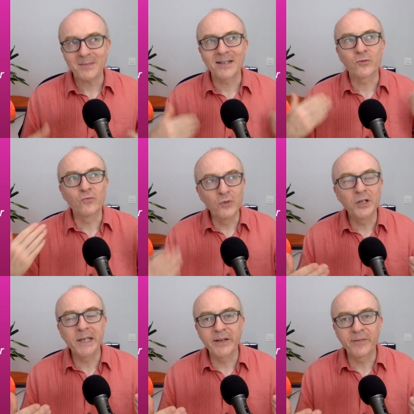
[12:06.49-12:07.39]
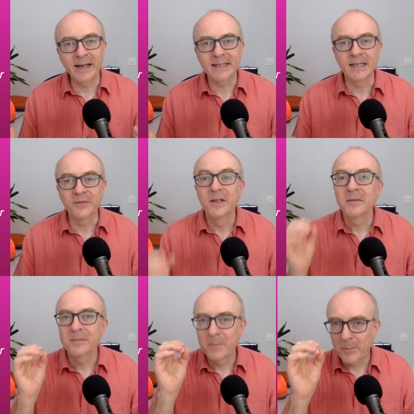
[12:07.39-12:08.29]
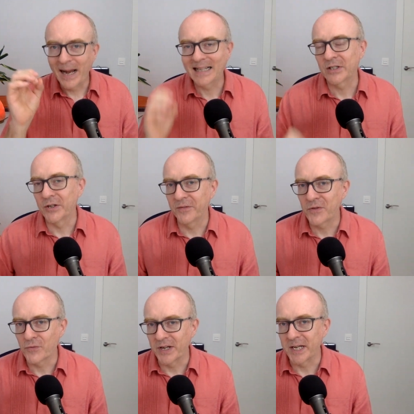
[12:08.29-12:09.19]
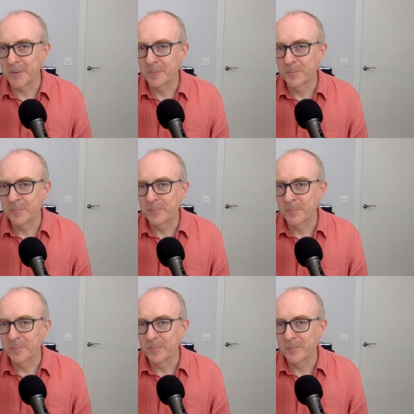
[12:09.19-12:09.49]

It's really effective, pattern of three.